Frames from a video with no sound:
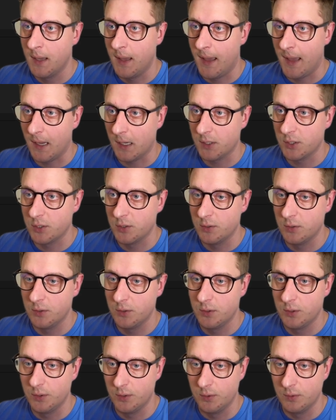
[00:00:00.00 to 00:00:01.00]
Action
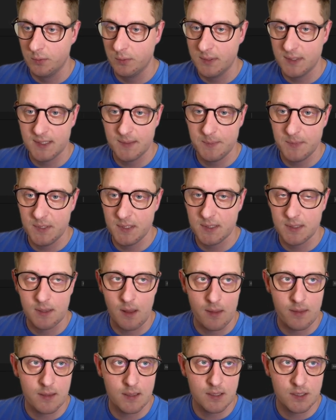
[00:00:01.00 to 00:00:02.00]
2, this means
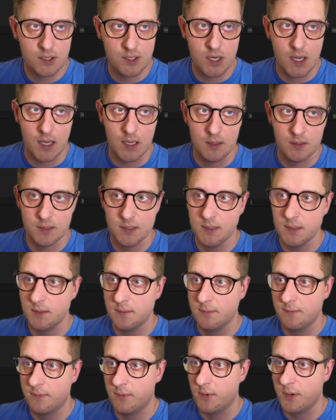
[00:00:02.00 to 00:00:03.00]
nothing changes
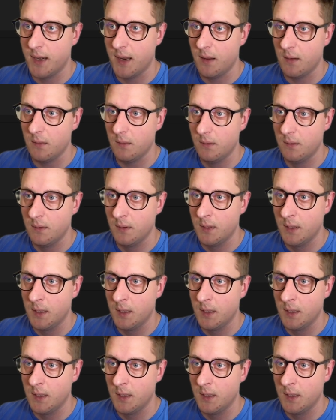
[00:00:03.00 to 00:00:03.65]
for now.